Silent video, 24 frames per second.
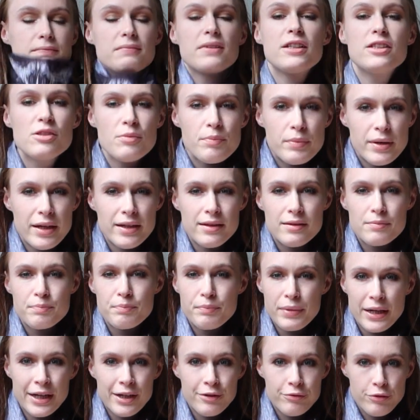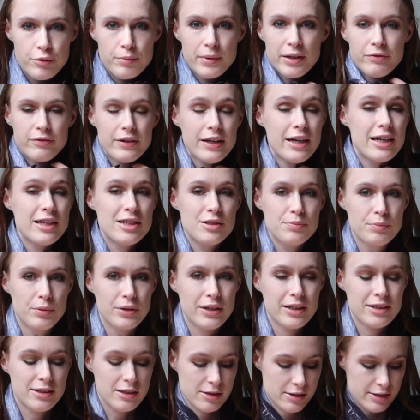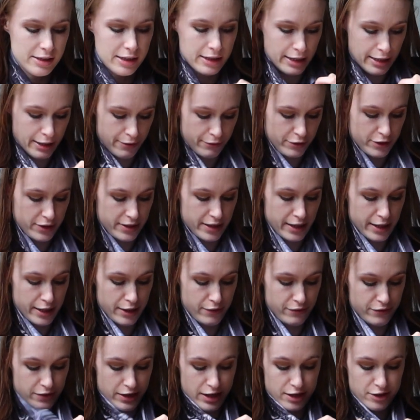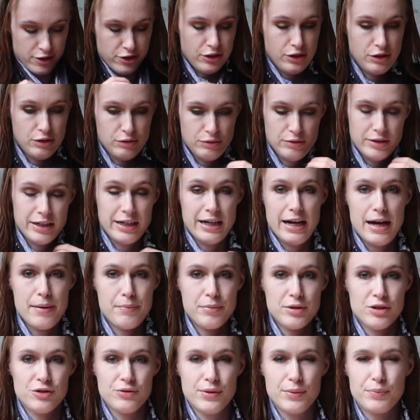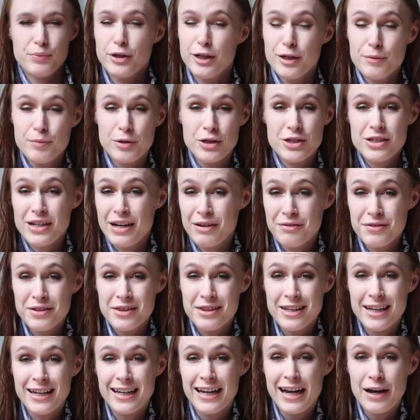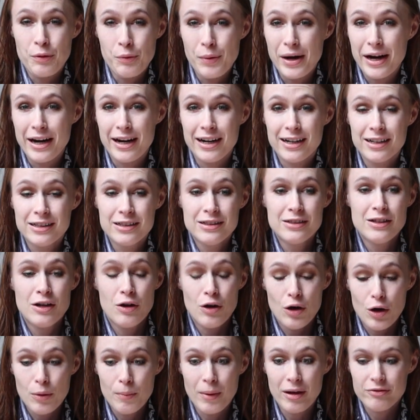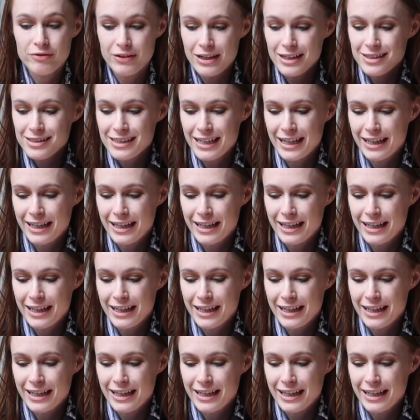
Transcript: It's a bit big for my face, but as I said, I have a tiny face, so that happens with pretty much everything I wear on my face.